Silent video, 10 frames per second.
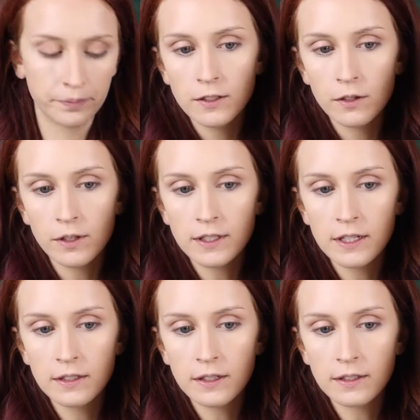So this
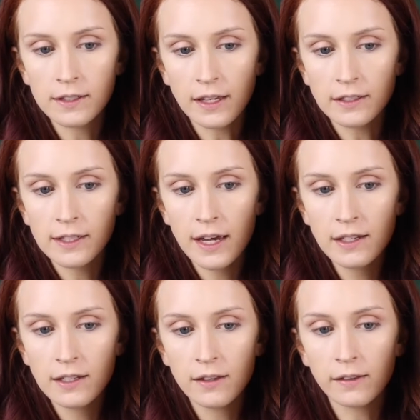is
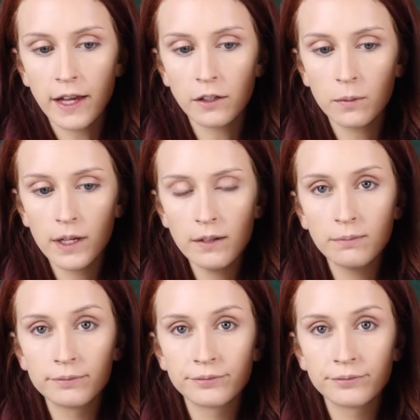Sunset, the lighter one.